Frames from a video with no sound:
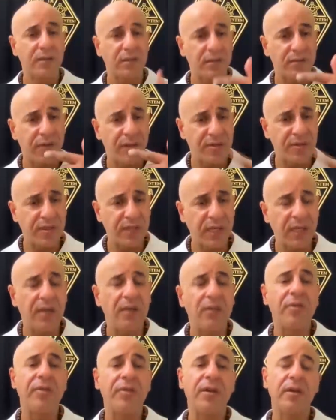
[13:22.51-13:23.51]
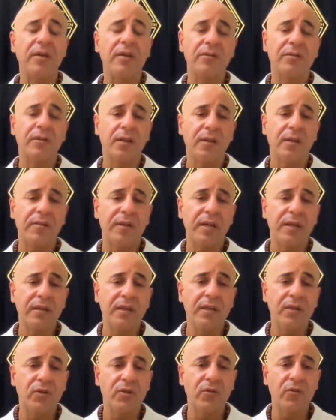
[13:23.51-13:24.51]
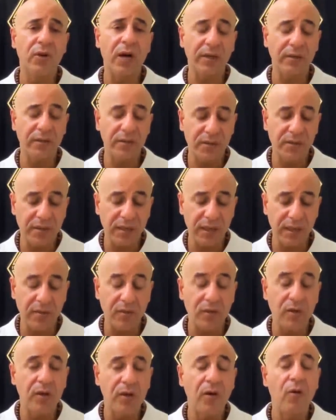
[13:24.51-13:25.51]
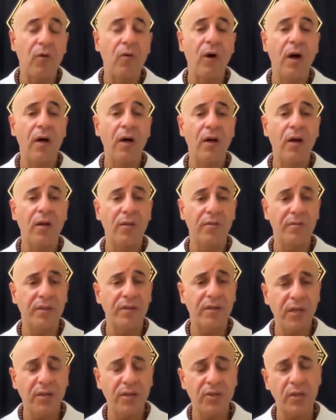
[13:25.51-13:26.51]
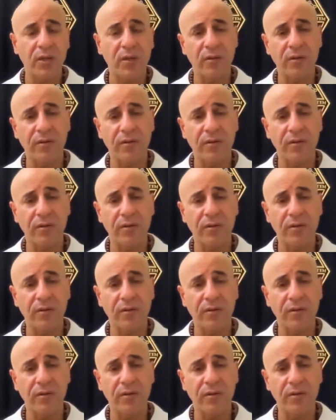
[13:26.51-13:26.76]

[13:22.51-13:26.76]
The second thing is they need to understand the teacher.